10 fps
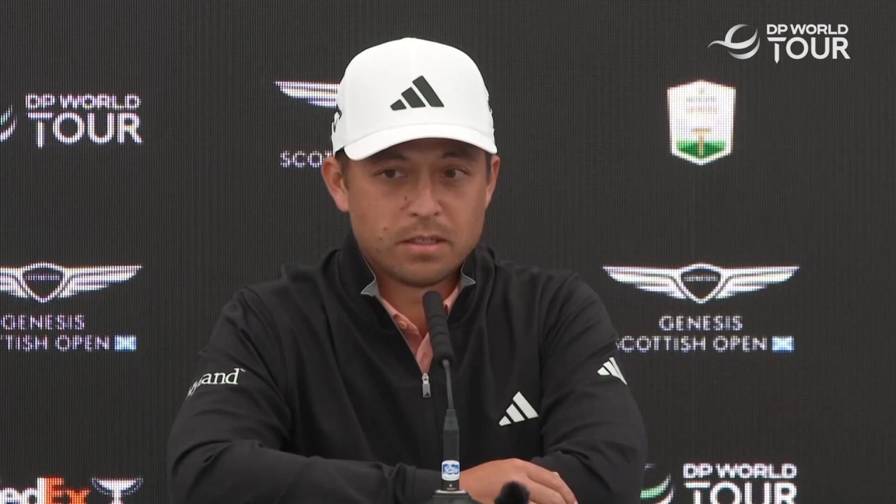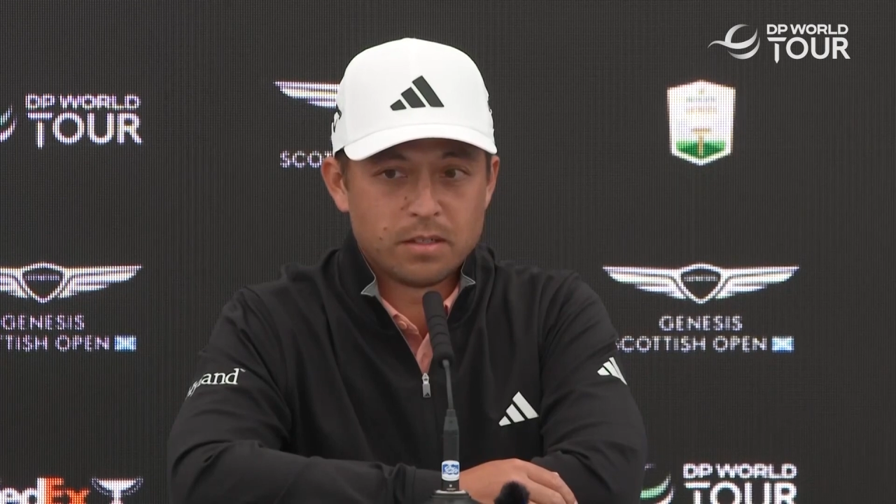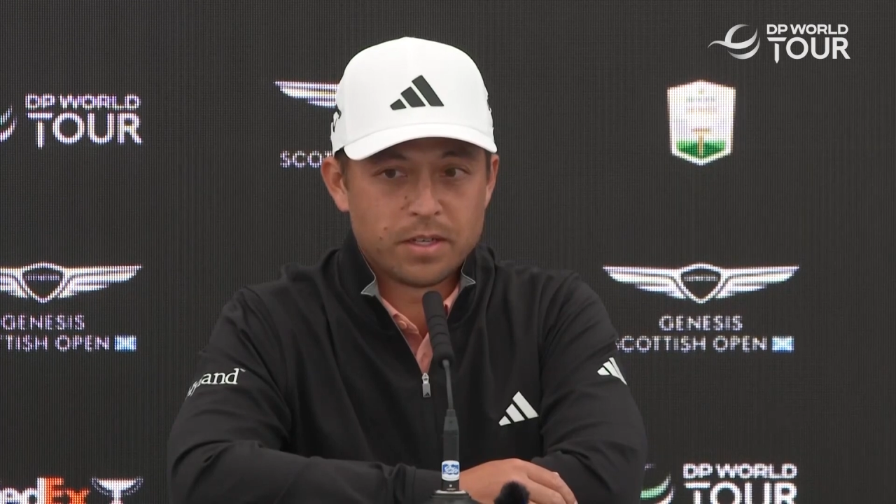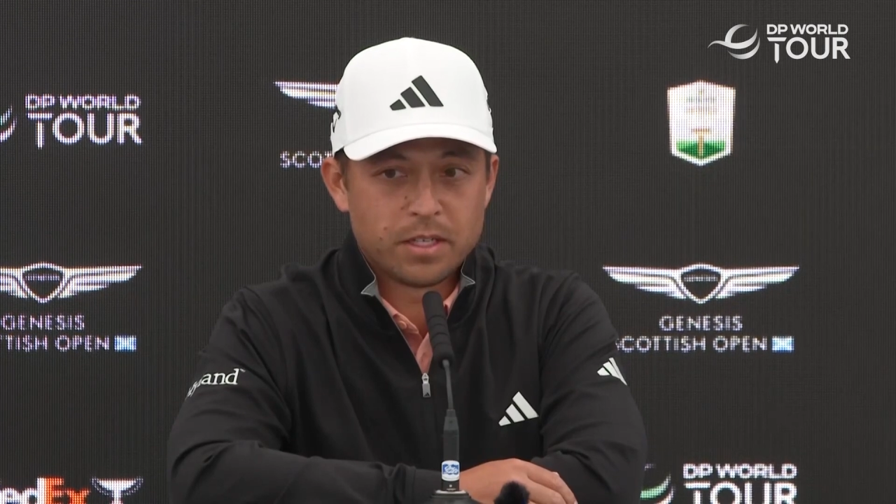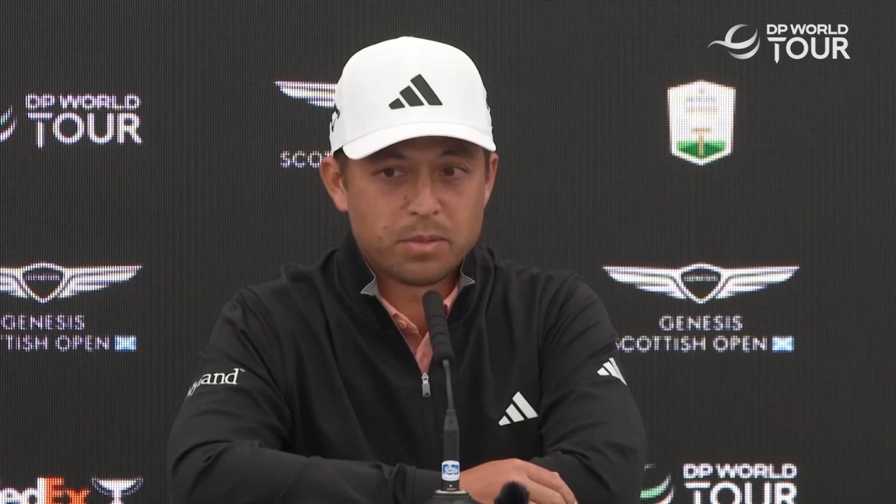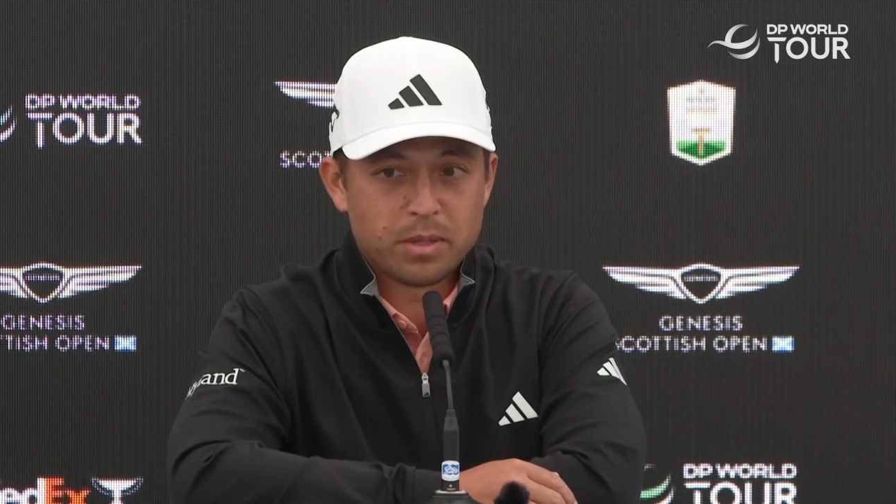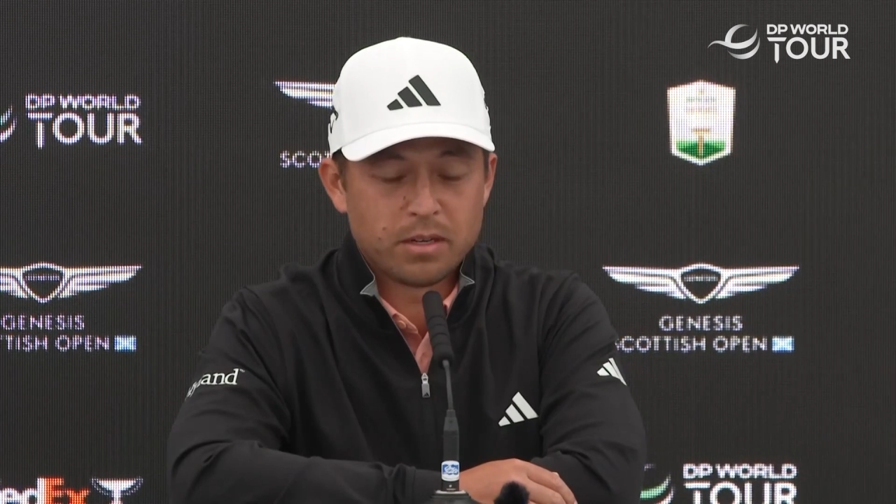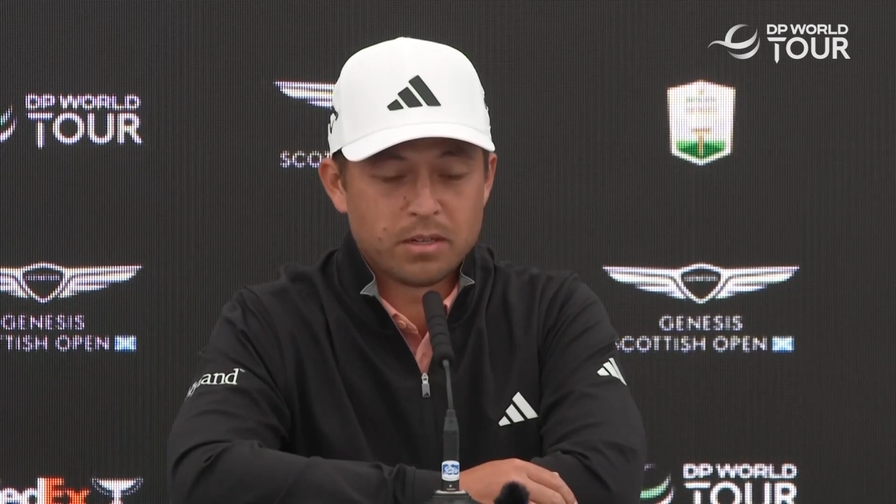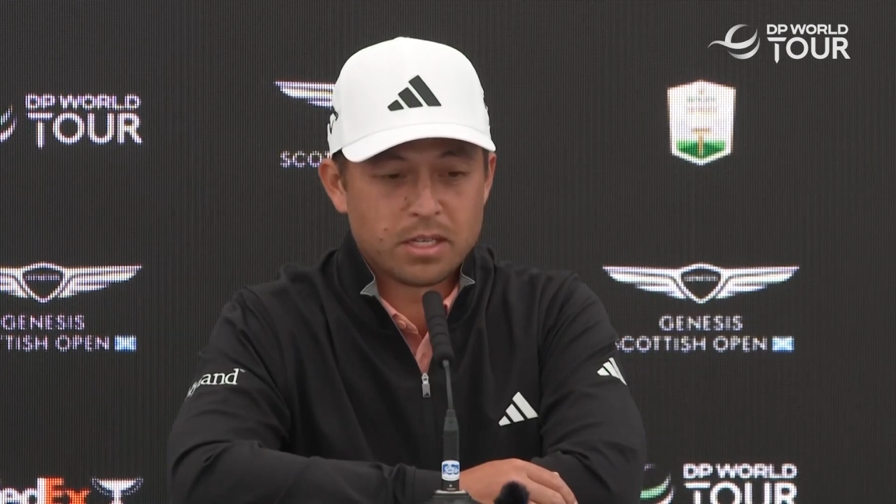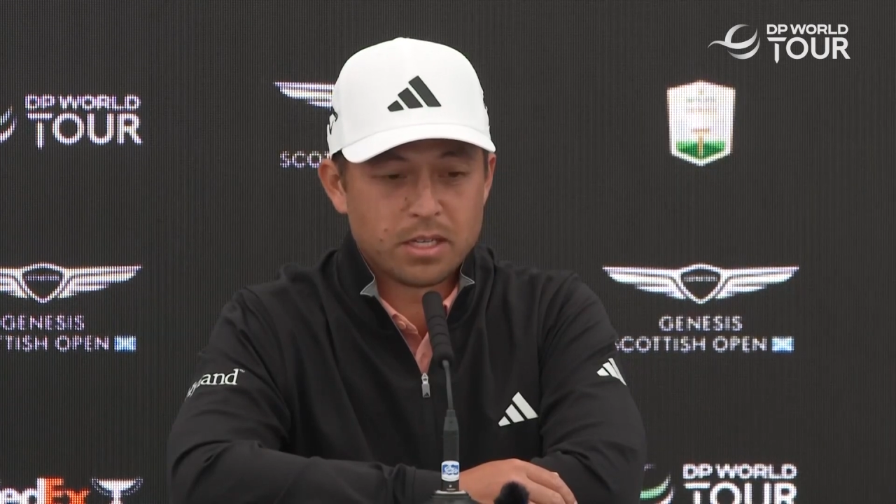if us
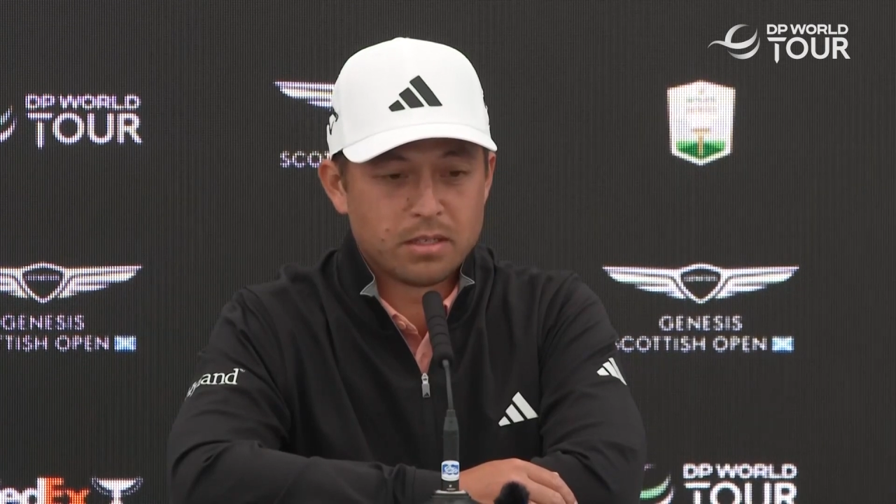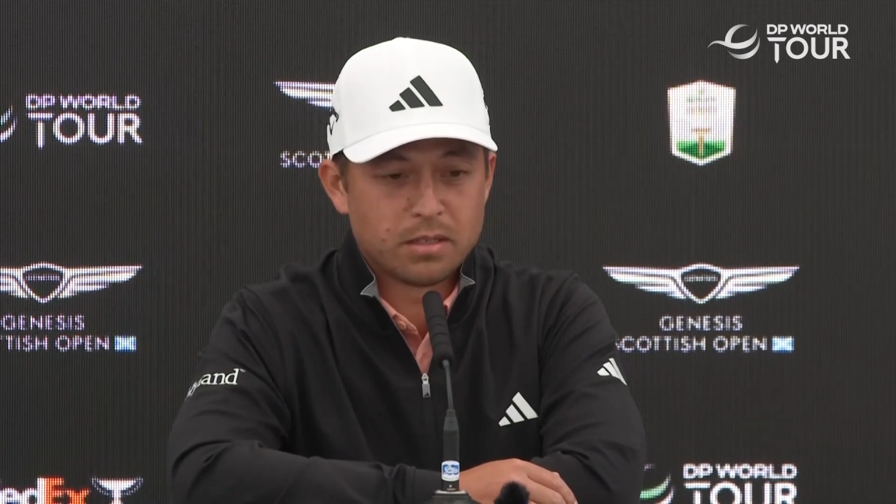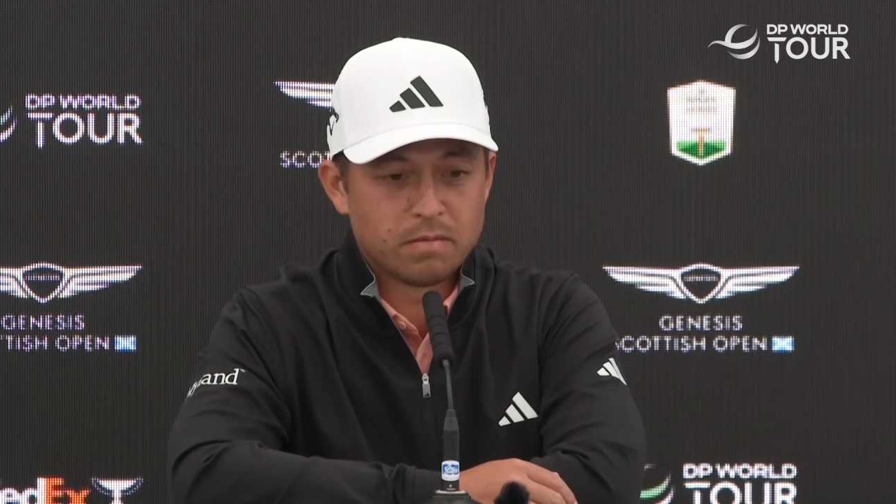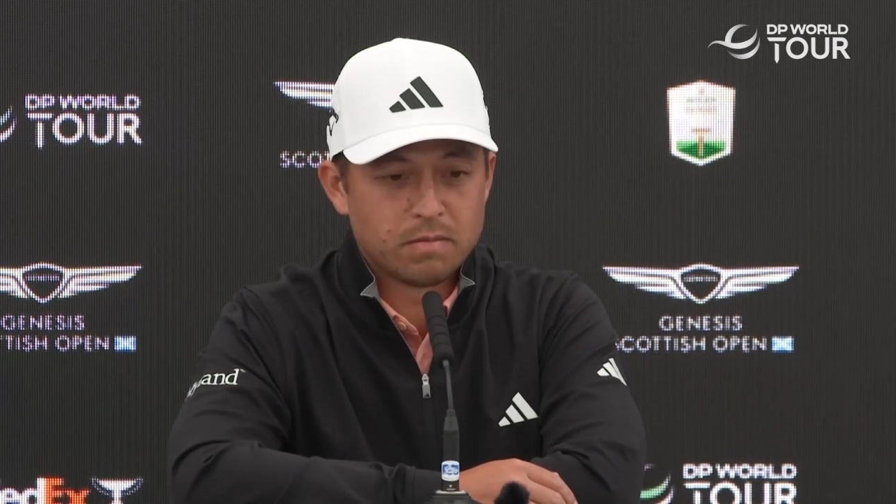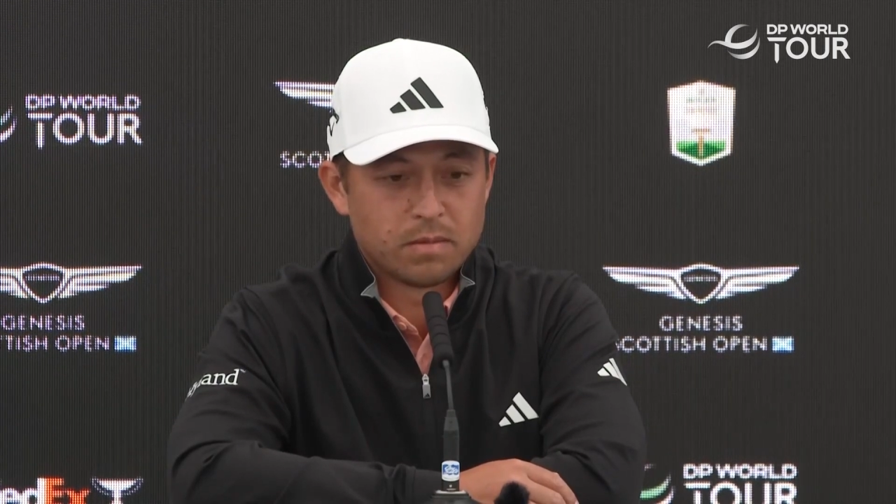players can